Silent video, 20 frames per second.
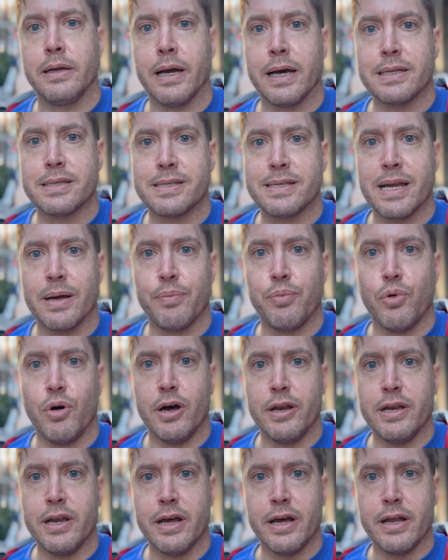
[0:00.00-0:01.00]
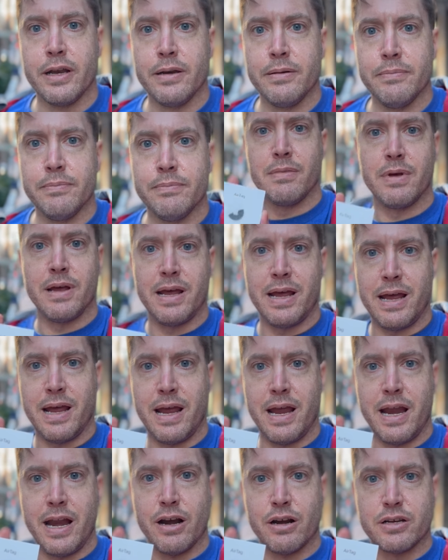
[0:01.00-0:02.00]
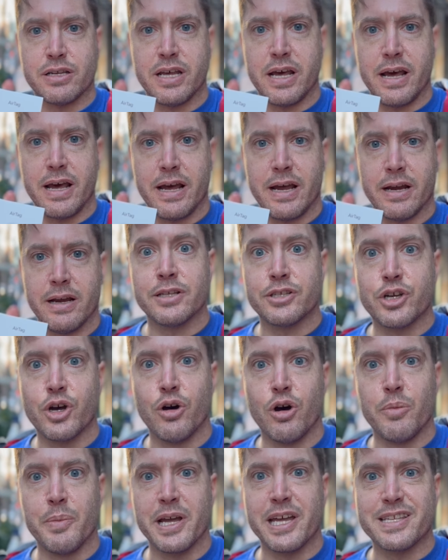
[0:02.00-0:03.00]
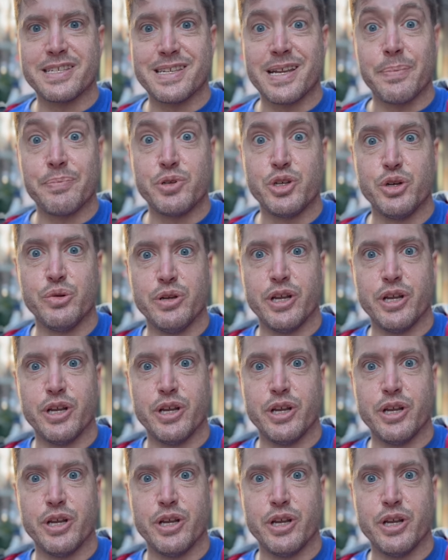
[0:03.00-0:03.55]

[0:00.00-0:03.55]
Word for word: Got step one done. AirTag. Let's go home and get step two